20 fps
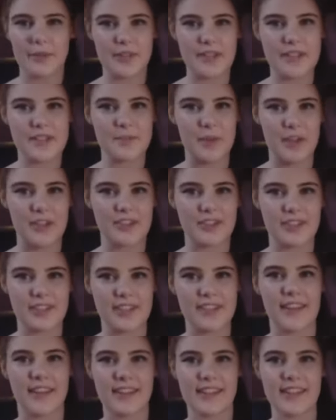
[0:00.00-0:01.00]
but especially
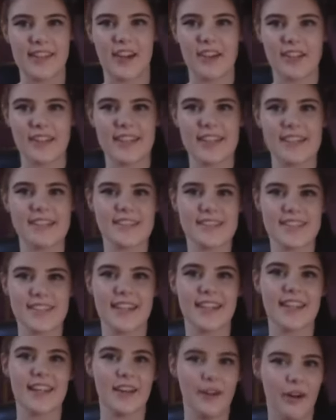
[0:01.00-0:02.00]
like young kids
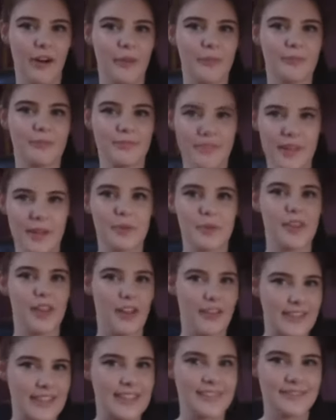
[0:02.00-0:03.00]
sitting at home. They would
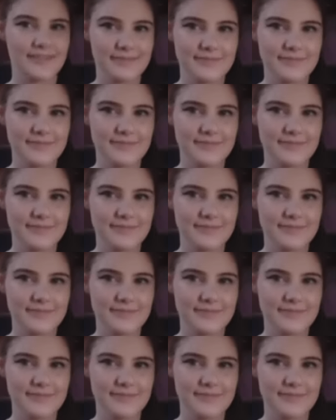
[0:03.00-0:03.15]
love it.